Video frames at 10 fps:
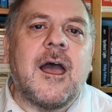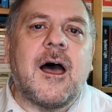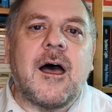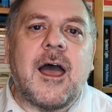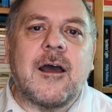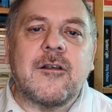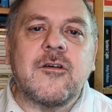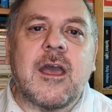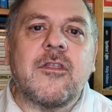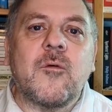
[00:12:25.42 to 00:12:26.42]
uh,
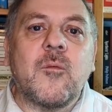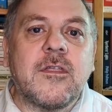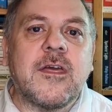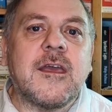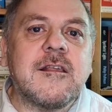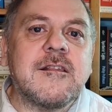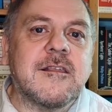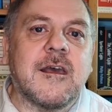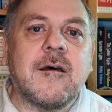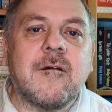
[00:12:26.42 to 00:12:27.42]
together with
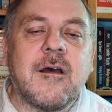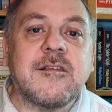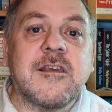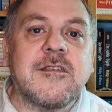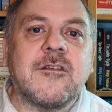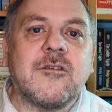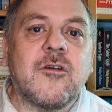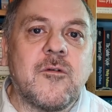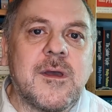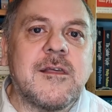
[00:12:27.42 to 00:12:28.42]
his uh, assistant,
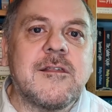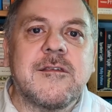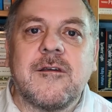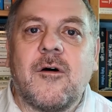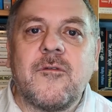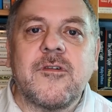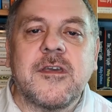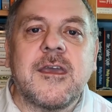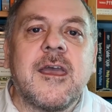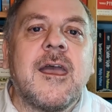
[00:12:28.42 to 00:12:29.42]
who is
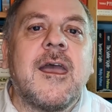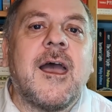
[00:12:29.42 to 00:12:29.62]
obviously